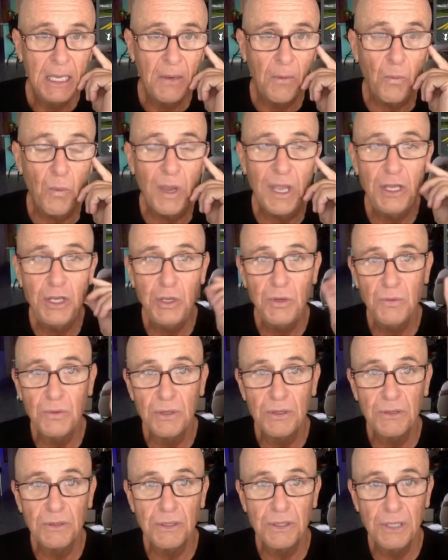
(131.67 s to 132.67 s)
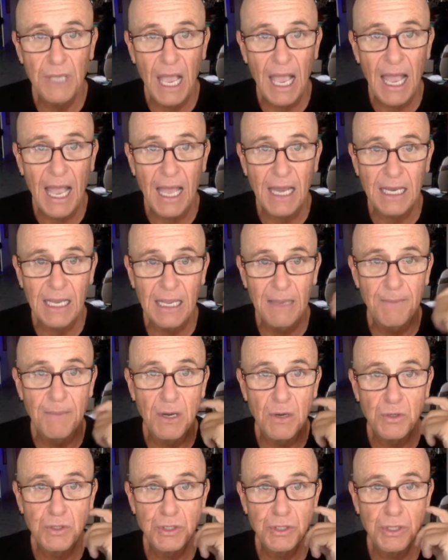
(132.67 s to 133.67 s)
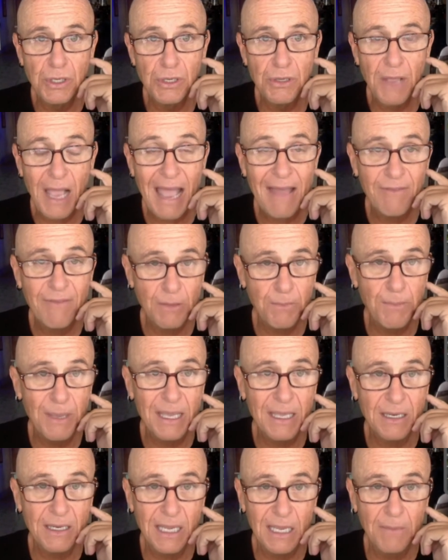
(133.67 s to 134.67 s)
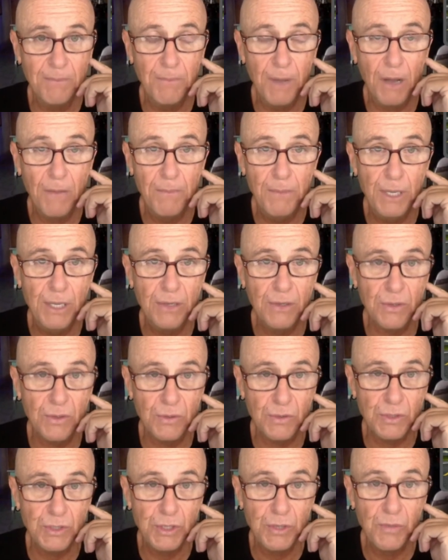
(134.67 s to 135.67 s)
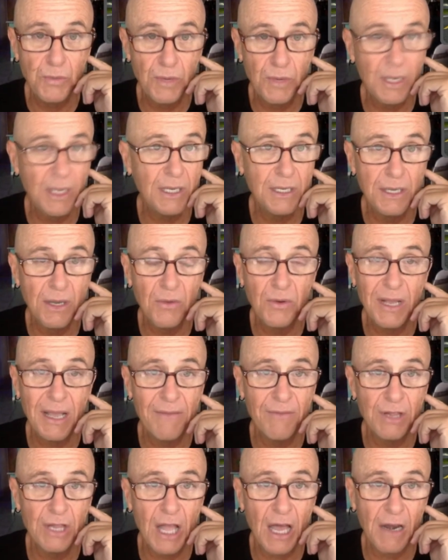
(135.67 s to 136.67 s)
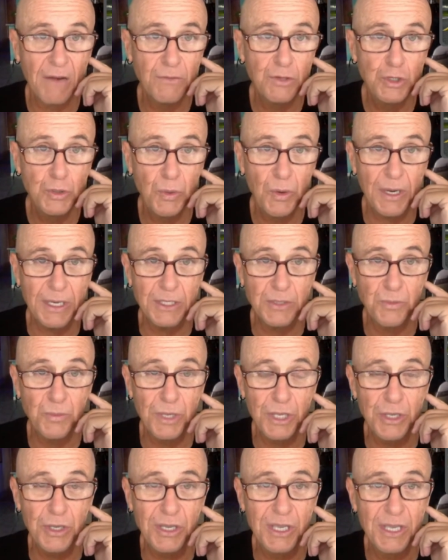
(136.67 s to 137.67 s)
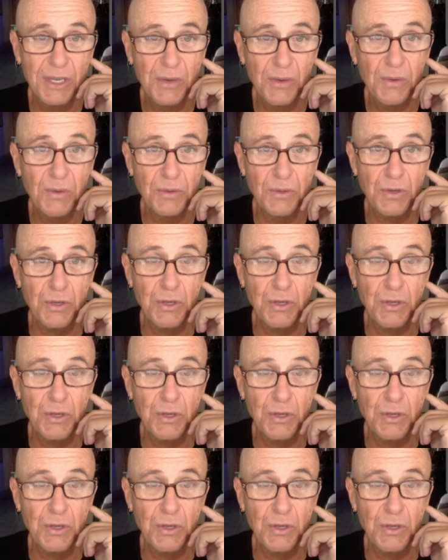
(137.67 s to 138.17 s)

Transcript: When you look at emotional having been abused, you really don't have a lot of choice when you get older.